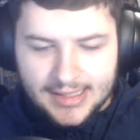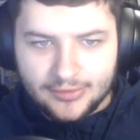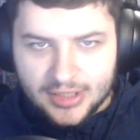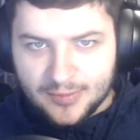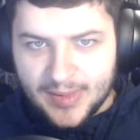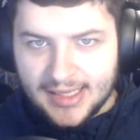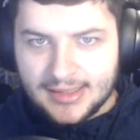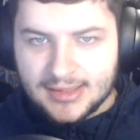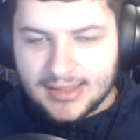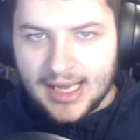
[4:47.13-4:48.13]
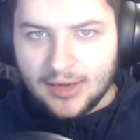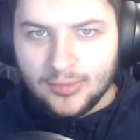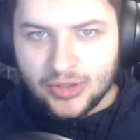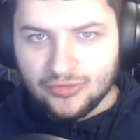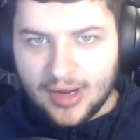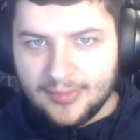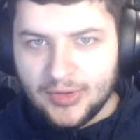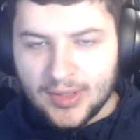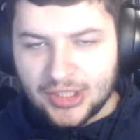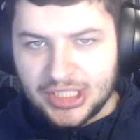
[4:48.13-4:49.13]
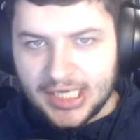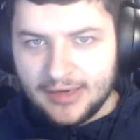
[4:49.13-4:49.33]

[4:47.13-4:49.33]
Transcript: Now, it depends how much RAM you actually